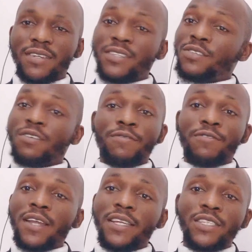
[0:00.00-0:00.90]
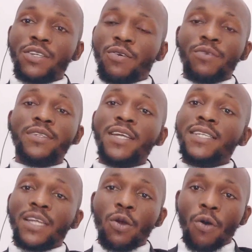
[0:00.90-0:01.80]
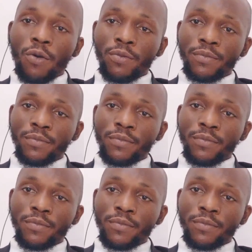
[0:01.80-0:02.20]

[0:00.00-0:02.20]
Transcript: is not valid under the law.